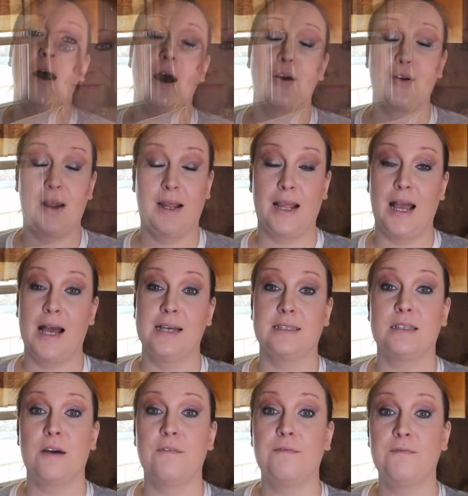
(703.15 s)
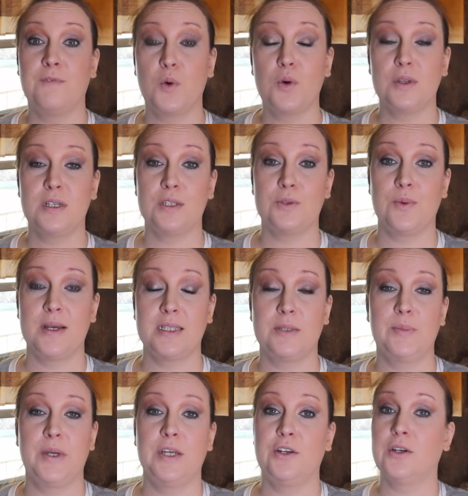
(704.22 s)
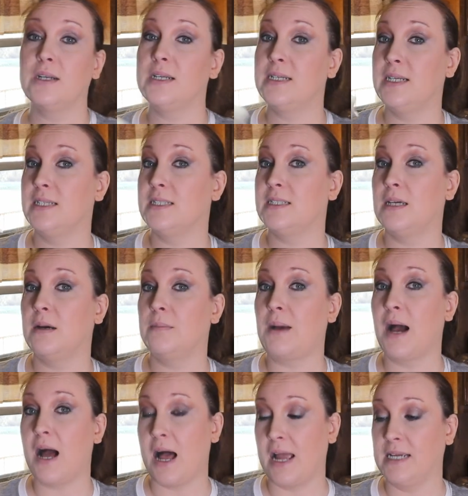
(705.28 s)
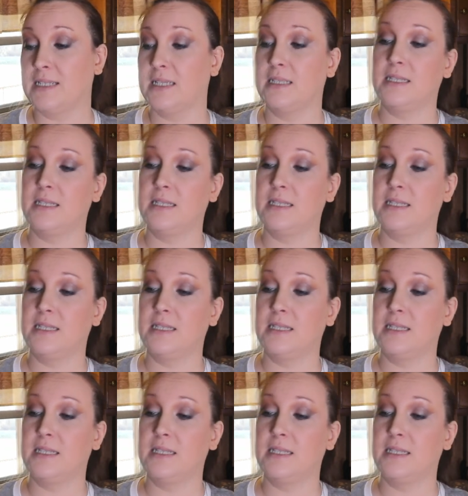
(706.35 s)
Alright guys, for this recipe you're going to need some ice.